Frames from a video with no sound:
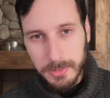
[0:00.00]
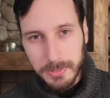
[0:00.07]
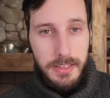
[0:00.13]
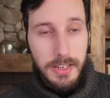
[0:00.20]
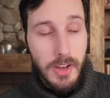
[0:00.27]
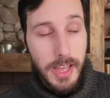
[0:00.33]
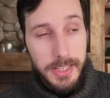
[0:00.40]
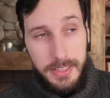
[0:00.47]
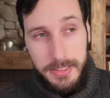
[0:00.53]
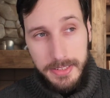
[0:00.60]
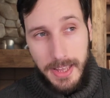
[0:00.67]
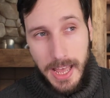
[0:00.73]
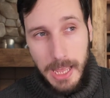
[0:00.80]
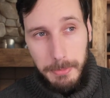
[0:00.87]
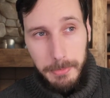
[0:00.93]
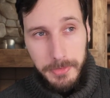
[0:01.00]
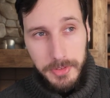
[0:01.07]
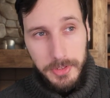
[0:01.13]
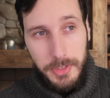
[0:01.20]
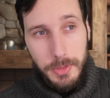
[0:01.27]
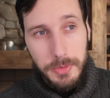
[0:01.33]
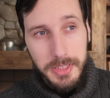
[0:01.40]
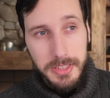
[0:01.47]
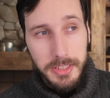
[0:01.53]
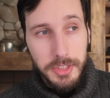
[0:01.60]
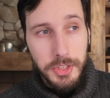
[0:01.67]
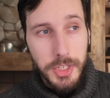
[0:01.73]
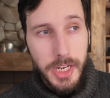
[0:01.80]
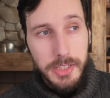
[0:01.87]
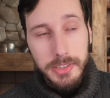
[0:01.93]
Now, at the time, it was used as a
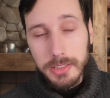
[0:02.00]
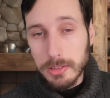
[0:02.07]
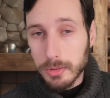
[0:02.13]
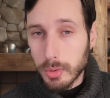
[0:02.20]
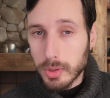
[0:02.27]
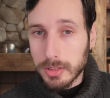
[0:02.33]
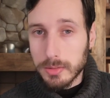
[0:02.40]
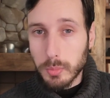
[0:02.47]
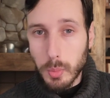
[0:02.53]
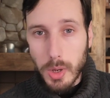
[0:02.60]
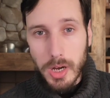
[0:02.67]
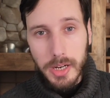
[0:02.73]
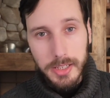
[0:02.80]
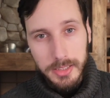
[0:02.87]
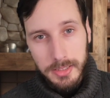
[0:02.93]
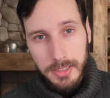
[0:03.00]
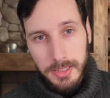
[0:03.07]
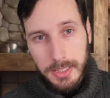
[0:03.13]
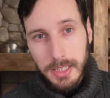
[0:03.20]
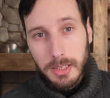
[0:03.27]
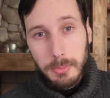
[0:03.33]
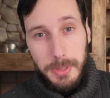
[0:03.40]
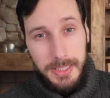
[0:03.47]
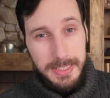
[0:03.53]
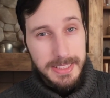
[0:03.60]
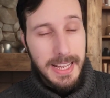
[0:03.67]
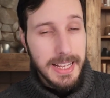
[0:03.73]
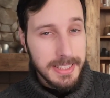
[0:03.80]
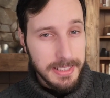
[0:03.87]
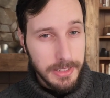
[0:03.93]
cherry laurel water, because
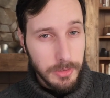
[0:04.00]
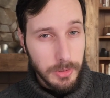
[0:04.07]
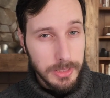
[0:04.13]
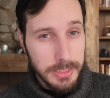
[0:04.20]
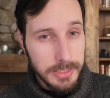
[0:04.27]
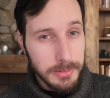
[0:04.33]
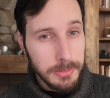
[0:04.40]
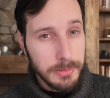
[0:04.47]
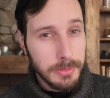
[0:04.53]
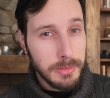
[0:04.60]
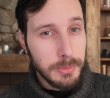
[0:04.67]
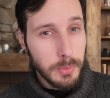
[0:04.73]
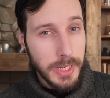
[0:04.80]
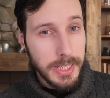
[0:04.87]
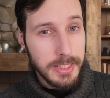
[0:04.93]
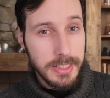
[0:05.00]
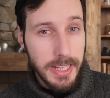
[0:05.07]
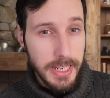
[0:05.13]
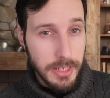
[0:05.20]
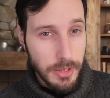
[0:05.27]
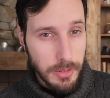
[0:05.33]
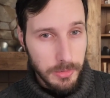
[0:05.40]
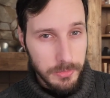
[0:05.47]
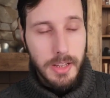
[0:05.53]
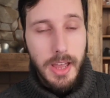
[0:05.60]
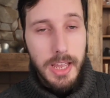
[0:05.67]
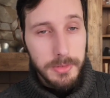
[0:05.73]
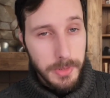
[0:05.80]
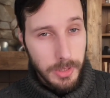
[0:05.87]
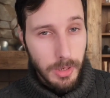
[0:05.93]
that's the only way that they know.
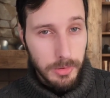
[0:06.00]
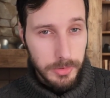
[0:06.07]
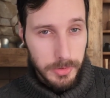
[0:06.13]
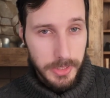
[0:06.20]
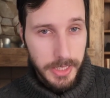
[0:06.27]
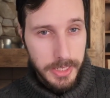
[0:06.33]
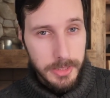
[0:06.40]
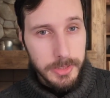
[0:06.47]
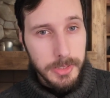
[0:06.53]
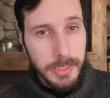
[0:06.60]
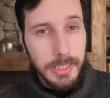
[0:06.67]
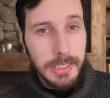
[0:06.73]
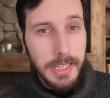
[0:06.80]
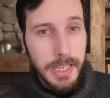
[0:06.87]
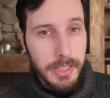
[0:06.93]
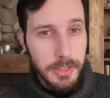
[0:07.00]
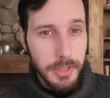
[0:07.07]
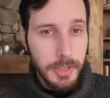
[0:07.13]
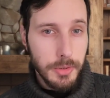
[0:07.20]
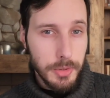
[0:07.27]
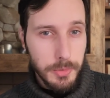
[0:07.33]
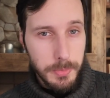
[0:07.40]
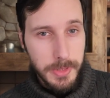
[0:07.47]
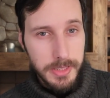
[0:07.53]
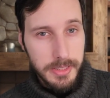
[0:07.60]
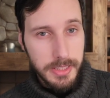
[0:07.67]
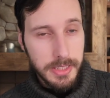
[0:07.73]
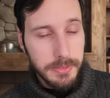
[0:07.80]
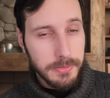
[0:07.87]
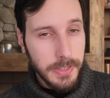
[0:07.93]
Now, as we go through the history, later use was
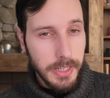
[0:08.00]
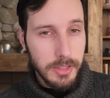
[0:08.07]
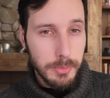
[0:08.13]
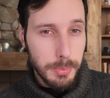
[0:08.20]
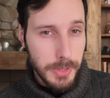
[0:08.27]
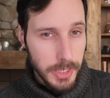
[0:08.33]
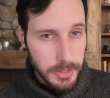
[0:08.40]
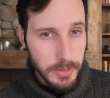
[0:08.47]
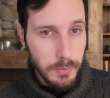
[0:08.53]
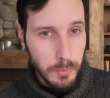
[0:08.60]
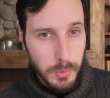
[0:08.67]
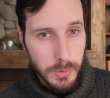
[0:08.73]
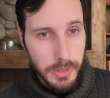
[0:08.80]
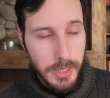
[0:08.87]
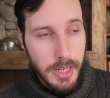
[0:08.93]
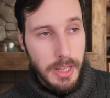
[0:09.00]
in the Franco-Prussian War,